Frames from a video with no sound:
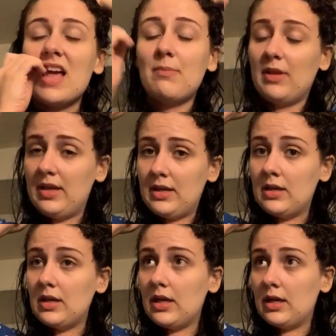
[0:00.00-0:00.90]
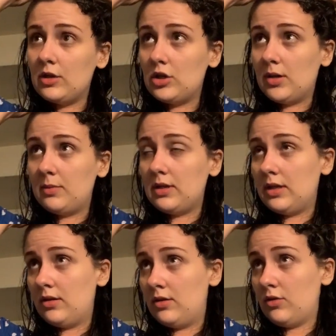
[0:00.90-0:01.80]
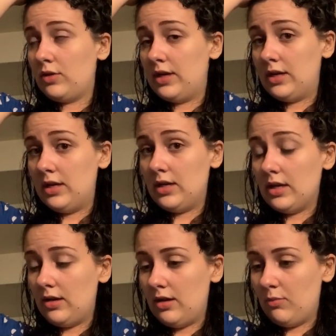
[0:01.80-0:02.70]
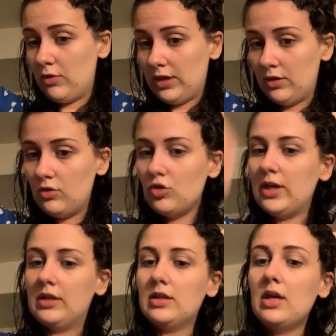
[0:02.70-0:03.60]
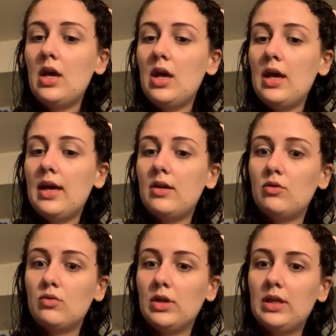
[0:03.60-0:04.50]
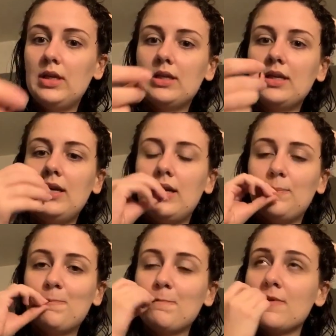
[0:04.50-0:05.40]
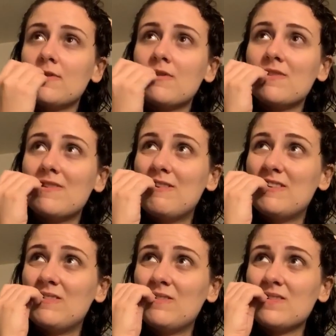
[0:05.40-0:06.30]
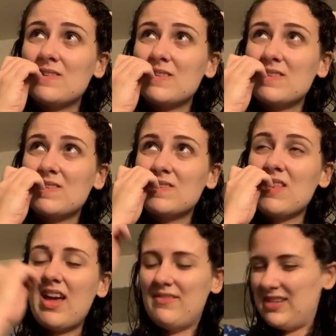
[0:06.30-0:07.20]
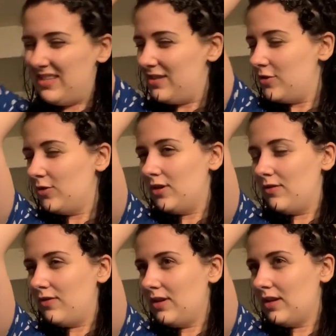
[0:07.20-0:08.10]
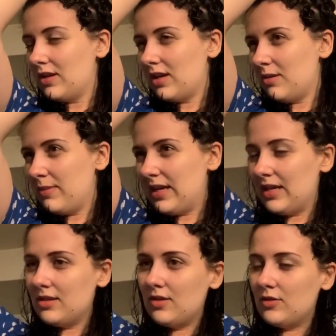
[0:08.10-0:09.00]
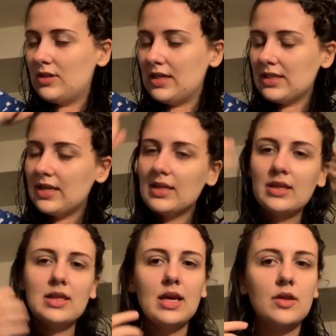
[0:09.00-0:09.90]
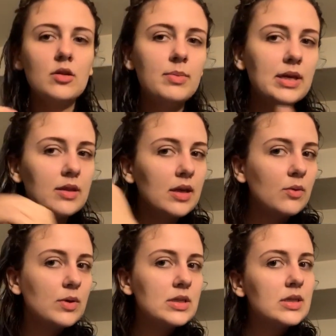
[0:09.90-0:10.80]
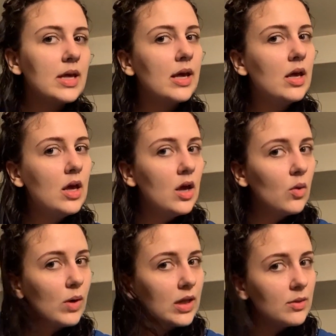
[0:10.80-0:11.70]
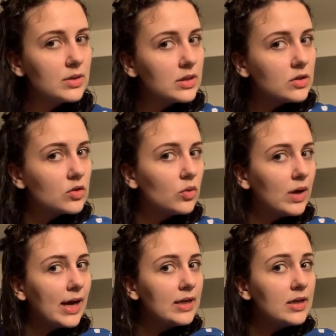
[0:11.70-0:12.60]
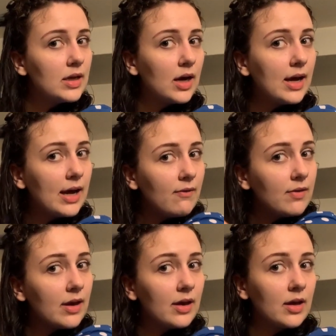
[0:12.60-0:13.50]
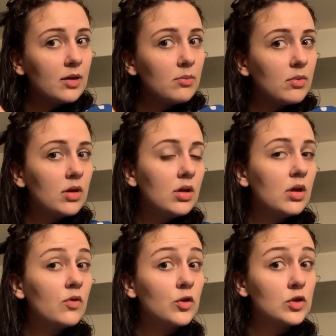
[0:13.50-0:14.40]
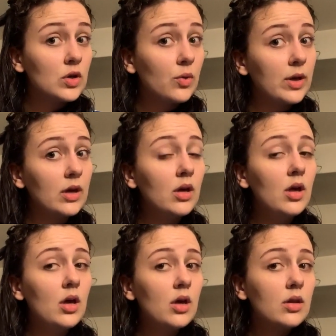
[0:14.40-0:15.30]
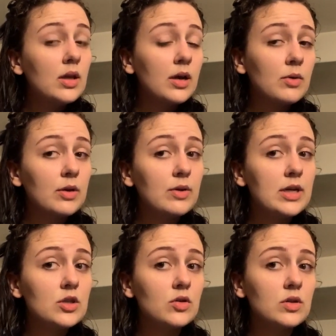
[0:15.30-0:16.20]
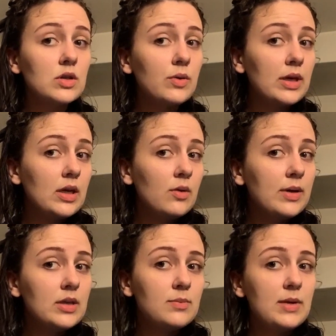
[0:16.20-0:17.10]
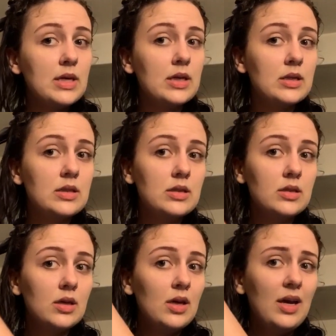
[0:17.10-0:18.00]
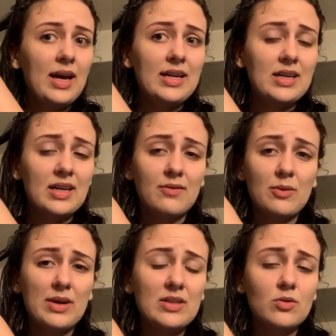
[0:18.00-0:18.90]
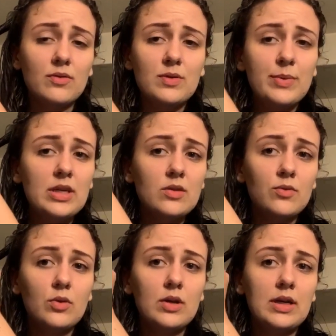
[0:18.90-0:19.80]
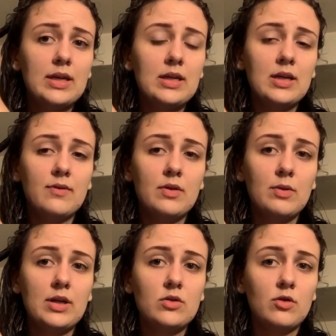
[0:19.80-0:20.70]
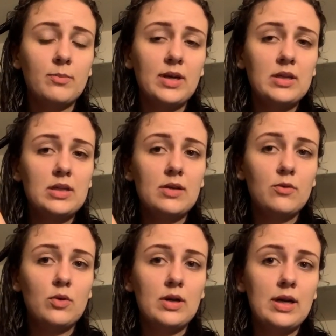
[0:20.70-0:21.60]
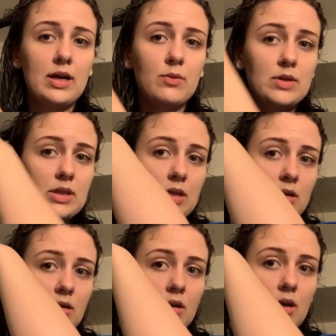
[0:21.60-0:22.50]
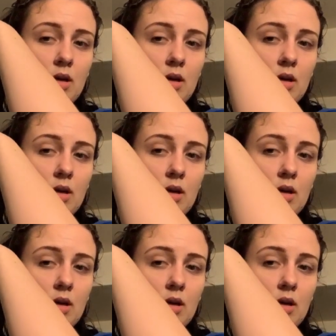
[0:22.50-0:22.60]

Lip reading: I planned and shopped and created a brand new dress, and it was really exciting. And so I've just sort of gotten back into those things. I think the other big thing was that while I was in school, I did not have time for sewing, not recreational sewing anyways, because I didn't have the right sort of space for it. I didn't have the right sort of mindset for it. I was in,